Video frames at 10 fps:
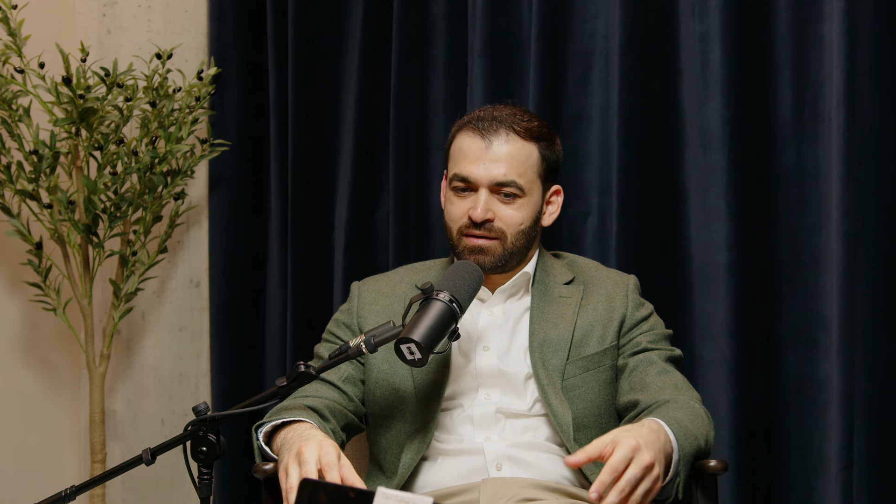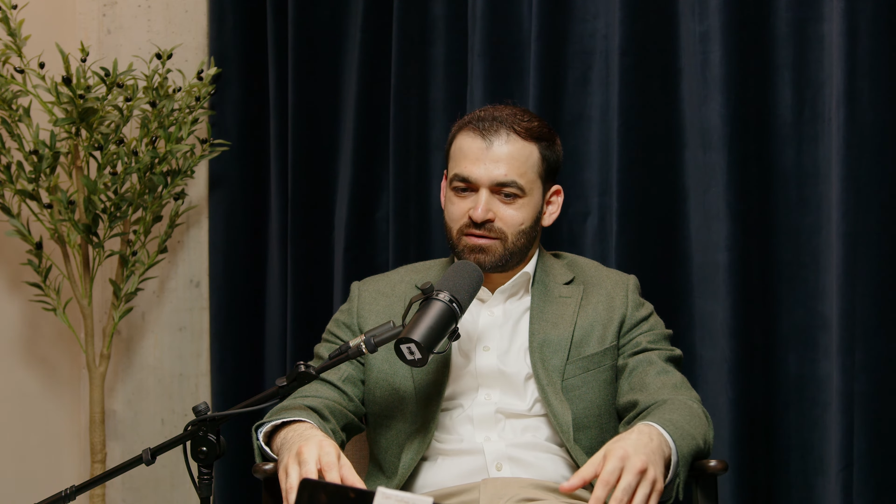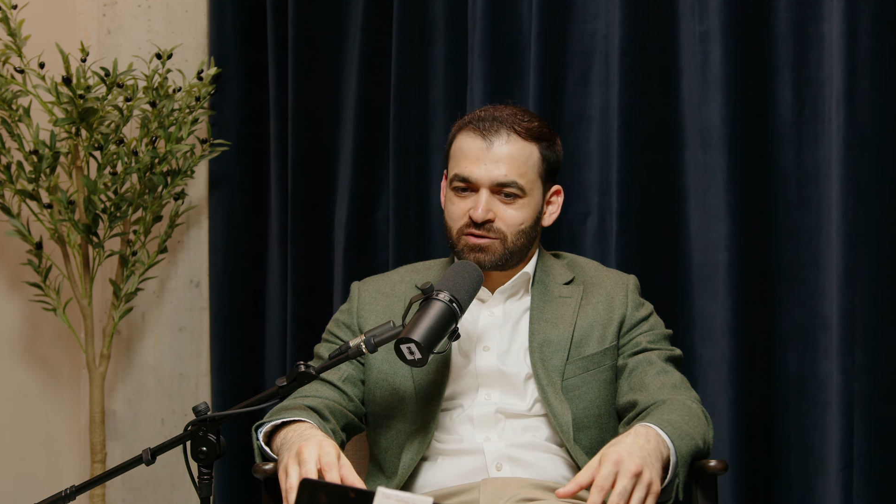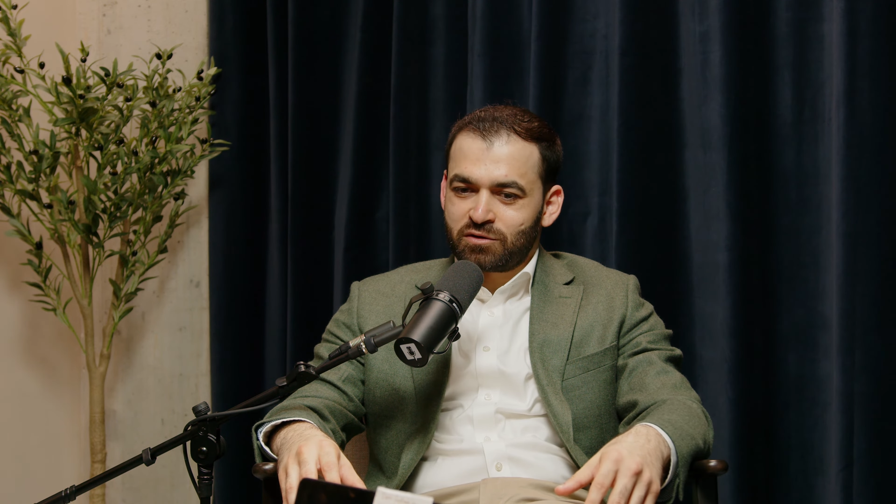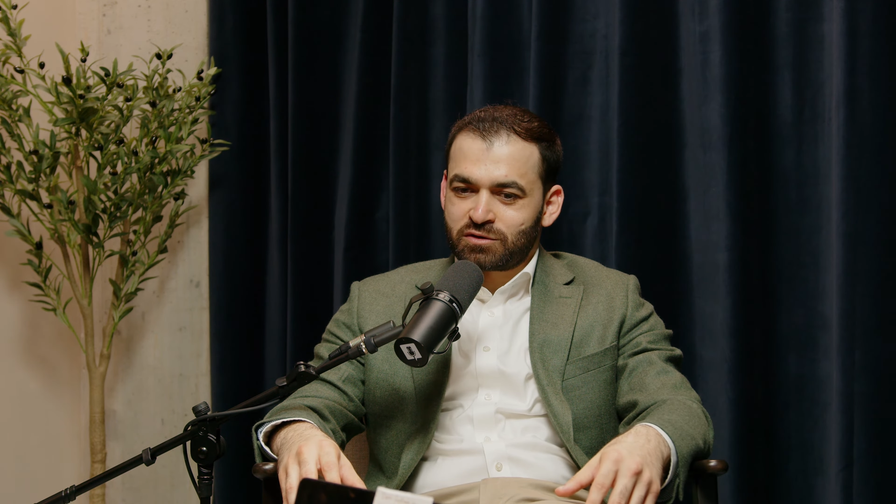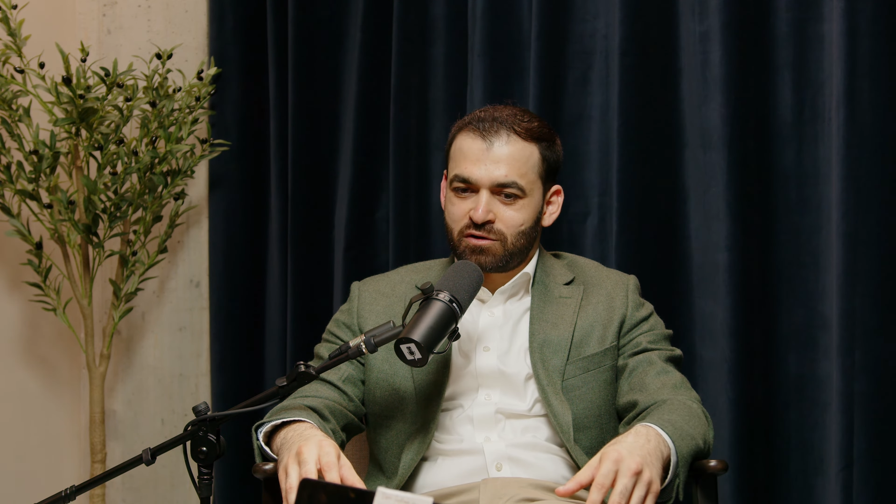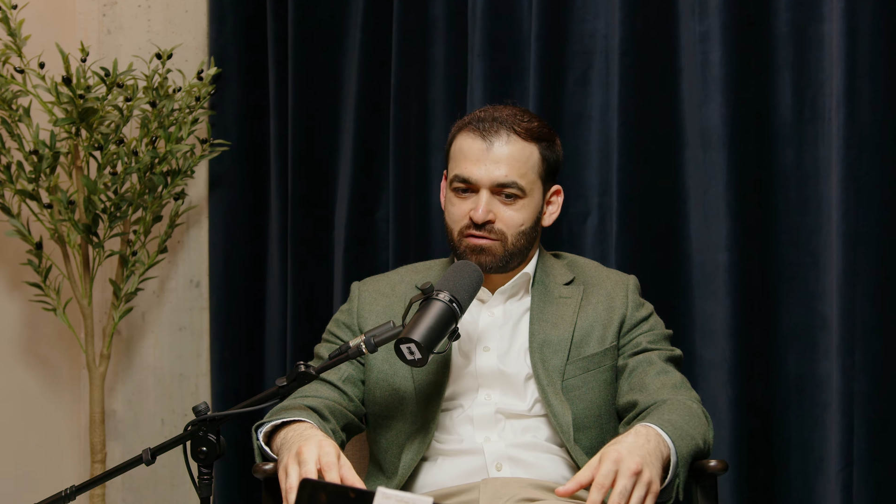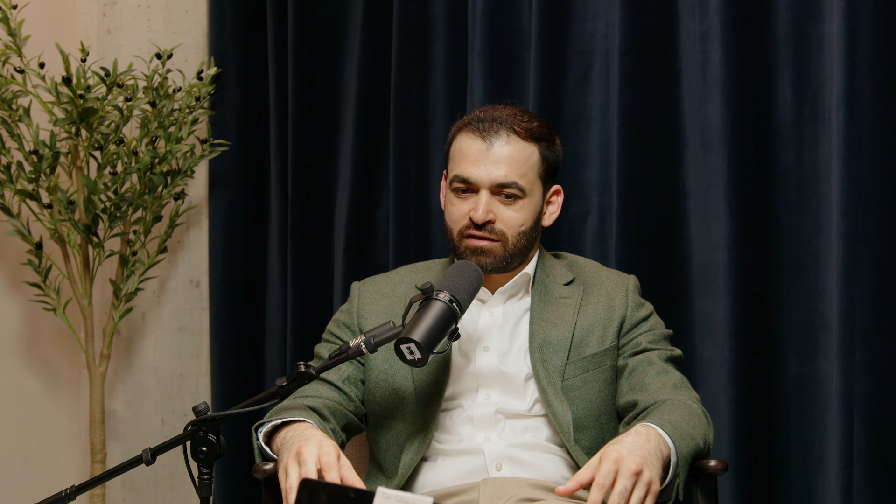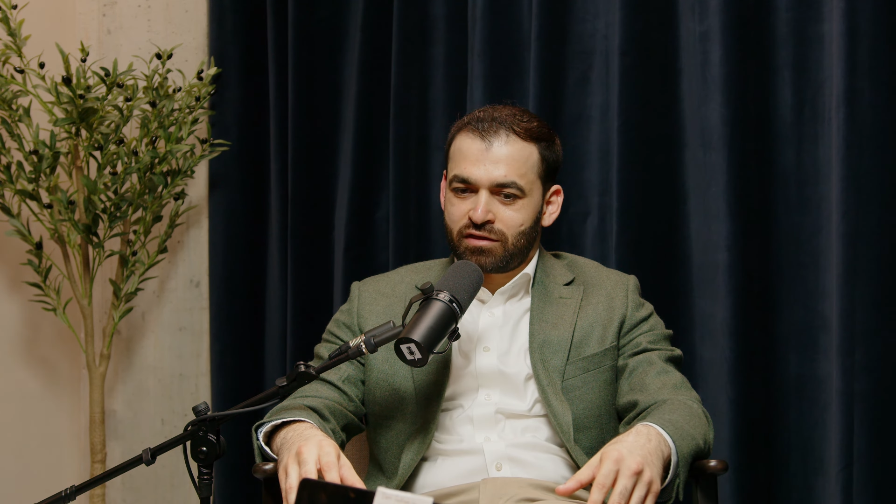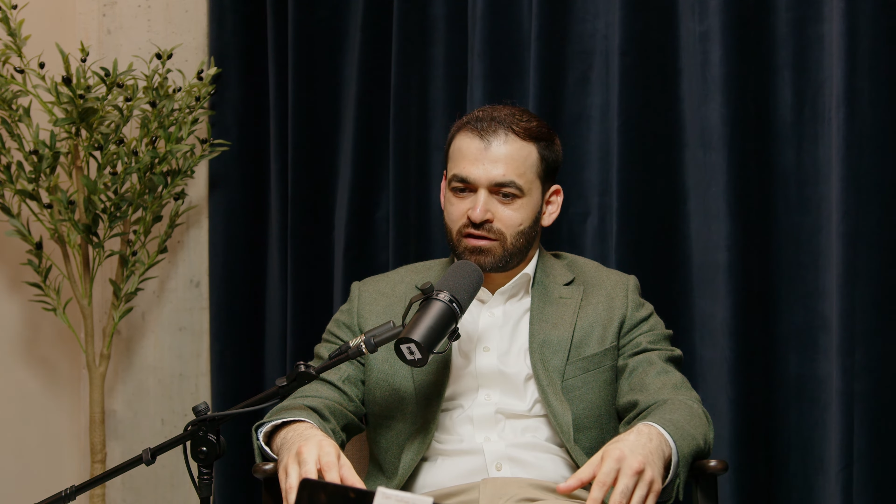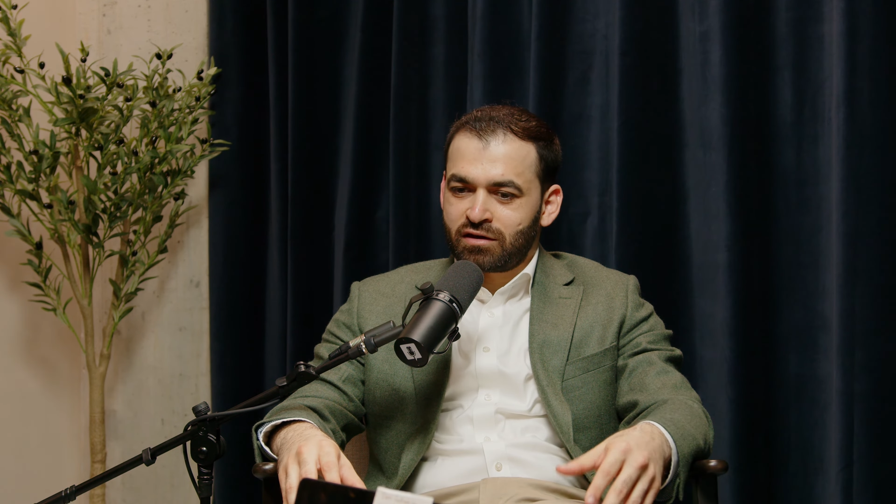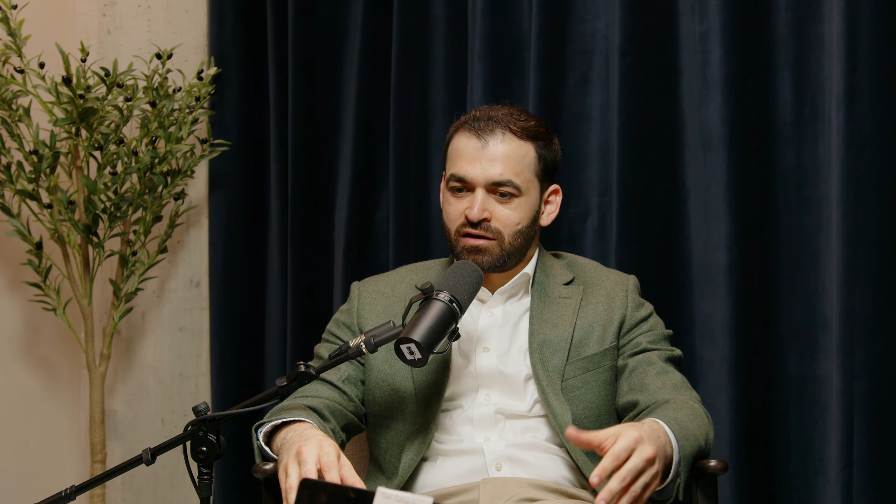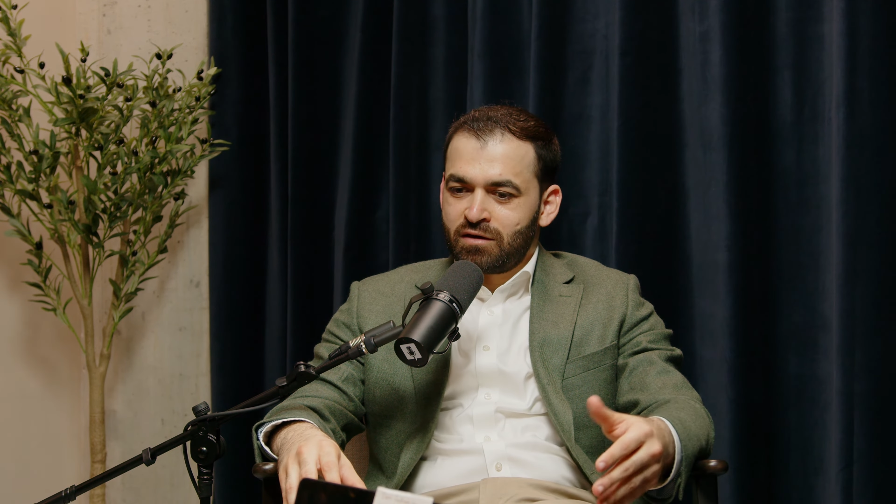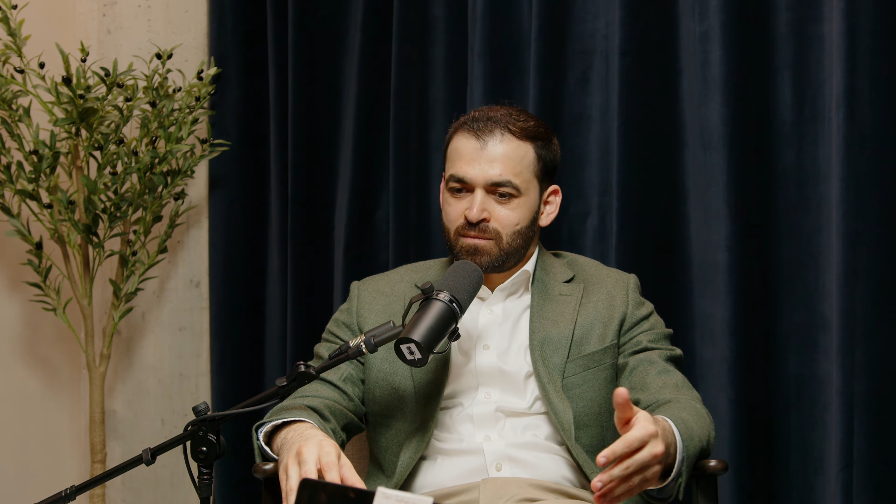So I think